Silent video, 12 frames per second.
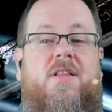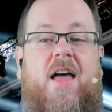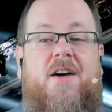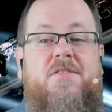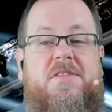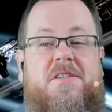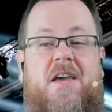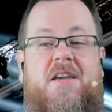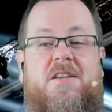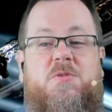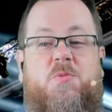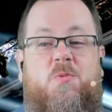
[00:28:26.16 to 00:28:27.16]
The cloud's
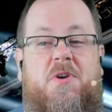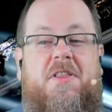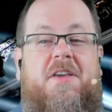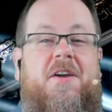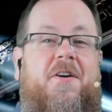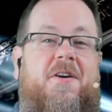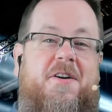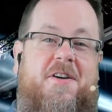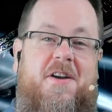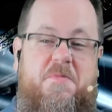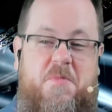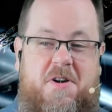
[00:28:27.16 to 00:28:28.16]
days really are
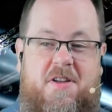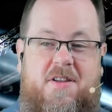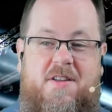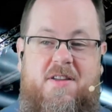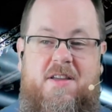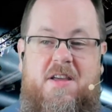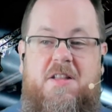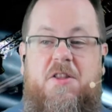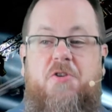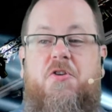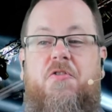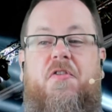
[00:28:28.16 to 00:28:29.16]
numbered.
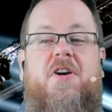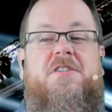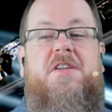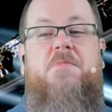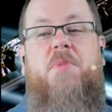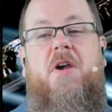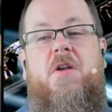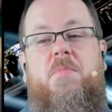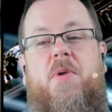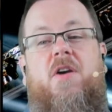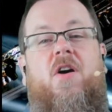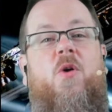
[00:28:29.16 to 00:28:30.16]
Local first and peer to
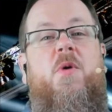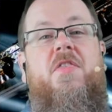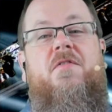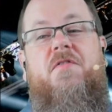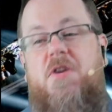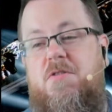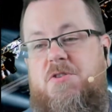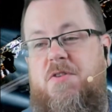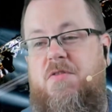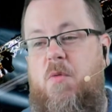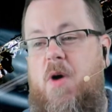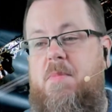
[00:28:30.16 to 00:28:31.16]
peer are where the future
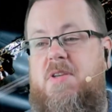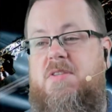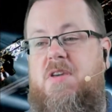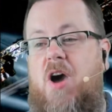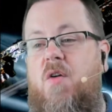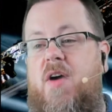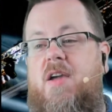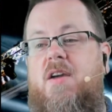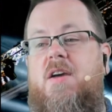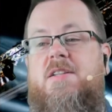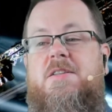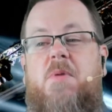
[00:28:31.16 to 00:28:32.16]
of the web is going
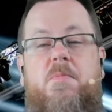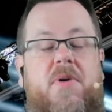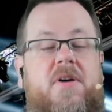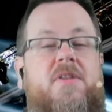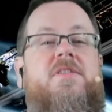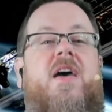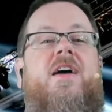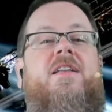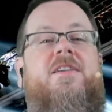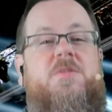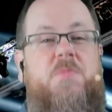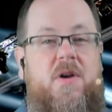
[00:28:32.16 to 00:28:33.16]
to be built
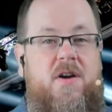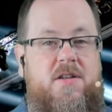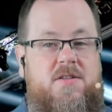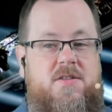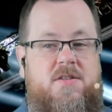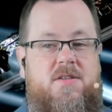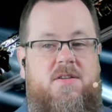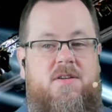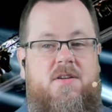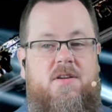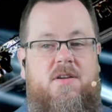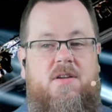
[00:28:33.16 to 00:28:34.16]
and experienced.
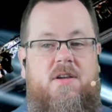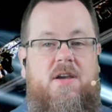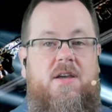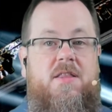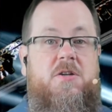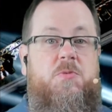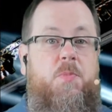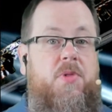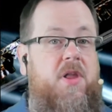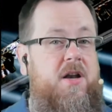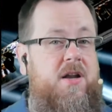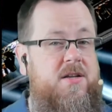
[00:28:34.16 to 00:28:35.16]
There's
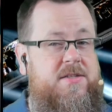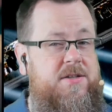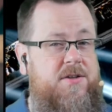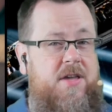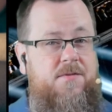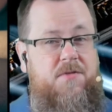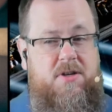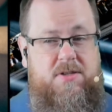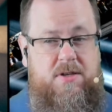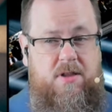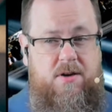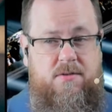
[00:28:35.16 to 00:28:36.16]
plenty to still keep
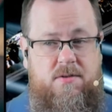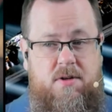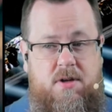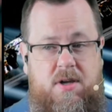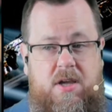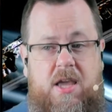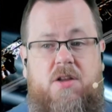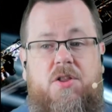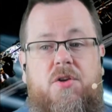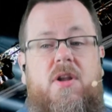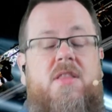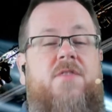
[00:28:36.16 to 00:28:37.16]
fixing, though,
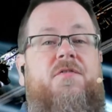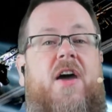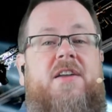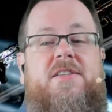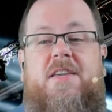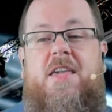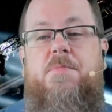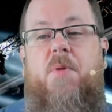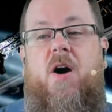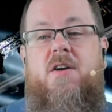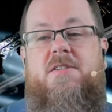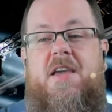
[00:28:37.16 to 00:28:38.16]
including the fight to keep
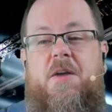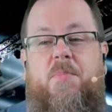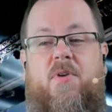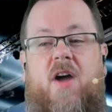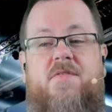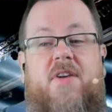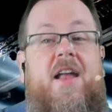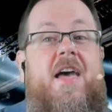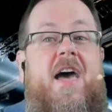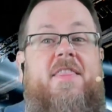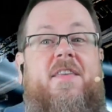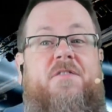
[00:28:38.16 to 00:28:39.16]
our data private
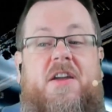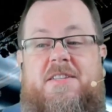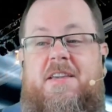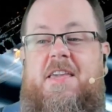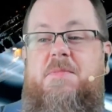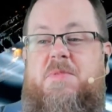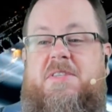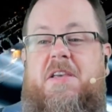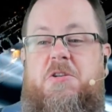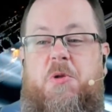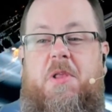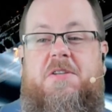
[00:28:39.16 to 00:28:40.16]
and the fight to keep
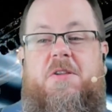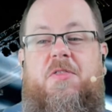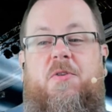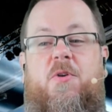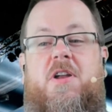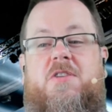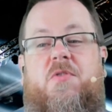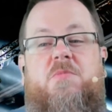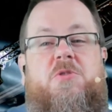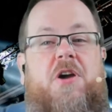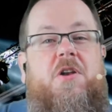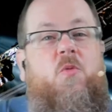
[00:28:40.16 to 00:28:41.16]
centralized authorities
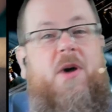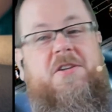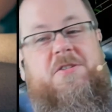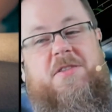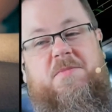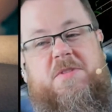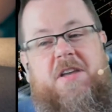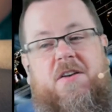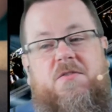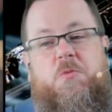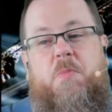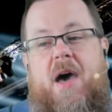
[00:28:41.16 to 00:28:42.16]
from trying to wedge
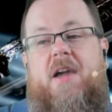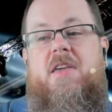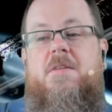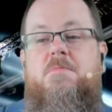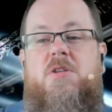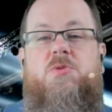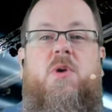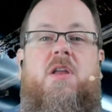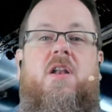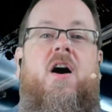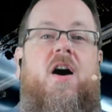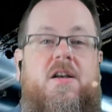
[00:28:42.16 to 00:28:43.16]
themselves back in
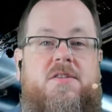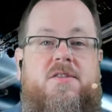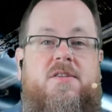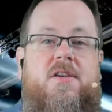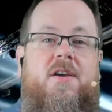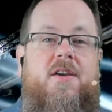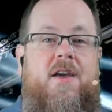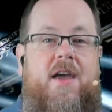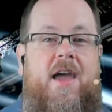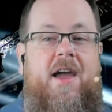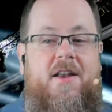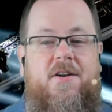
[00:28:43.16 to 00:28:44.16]
between us
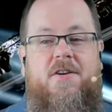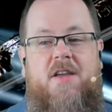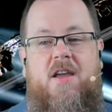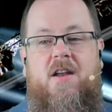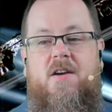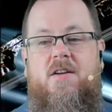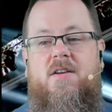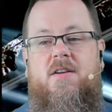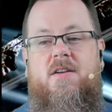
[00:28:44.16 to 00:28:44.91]
and our data.